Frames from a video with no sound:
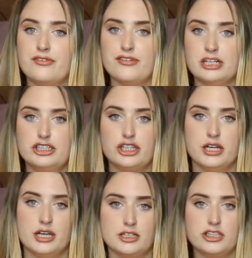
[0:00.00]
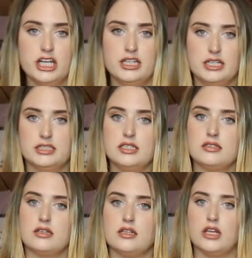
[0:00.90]
French Connection. This is
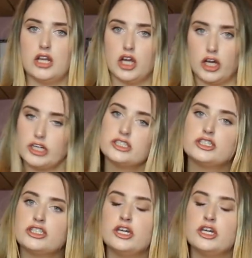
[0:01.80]
a large.